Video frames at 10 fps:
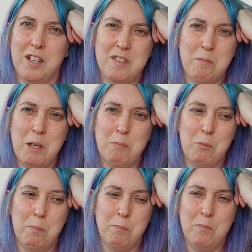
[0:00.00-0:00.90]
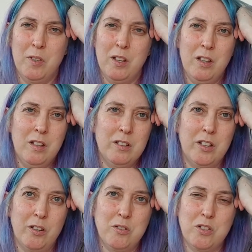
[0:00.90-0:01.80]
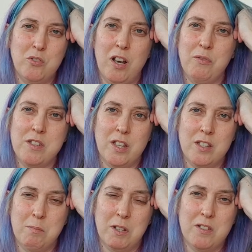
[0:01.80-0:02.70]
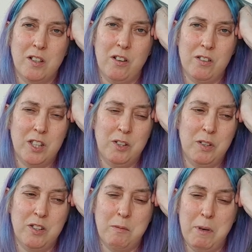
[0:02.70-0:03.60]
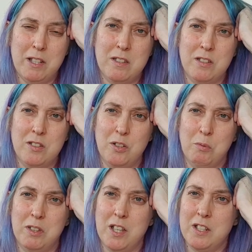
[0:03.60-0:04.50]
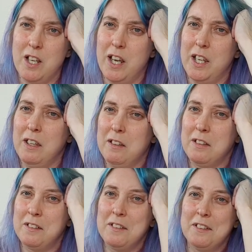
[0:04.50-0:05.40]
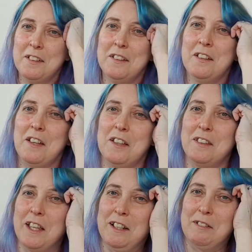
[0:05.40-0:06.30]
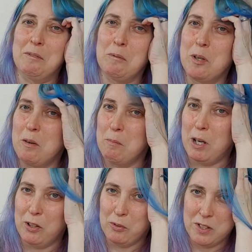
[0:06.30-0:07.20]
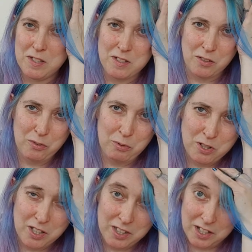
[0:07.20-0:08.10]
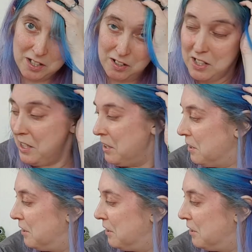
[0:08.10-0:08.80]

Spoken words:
So people go to the Trafford Centre because they can't think of anything better to do with their day and then buy all this stuff, which they then don't need.